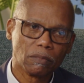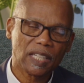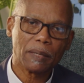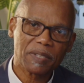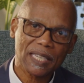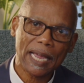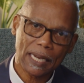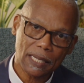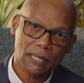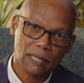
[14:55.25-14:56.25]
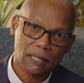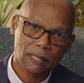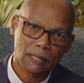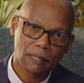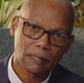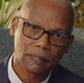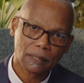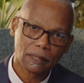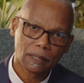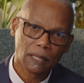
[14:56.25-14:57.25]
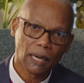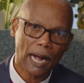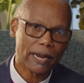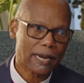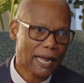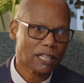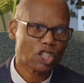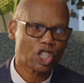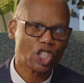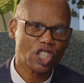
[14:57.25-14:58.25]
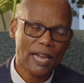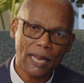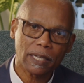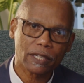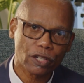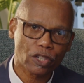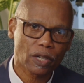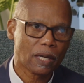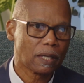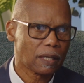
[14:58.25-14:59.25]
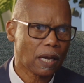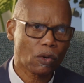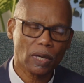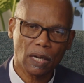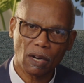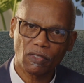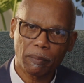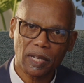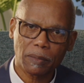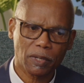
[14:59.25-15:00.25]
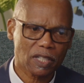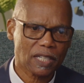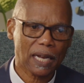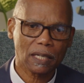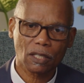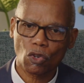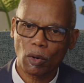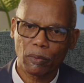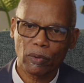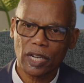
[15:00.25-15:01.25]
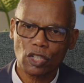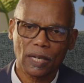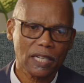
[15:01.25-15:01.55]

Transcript: keep silence and not challenge not only governments, but challenge corporation and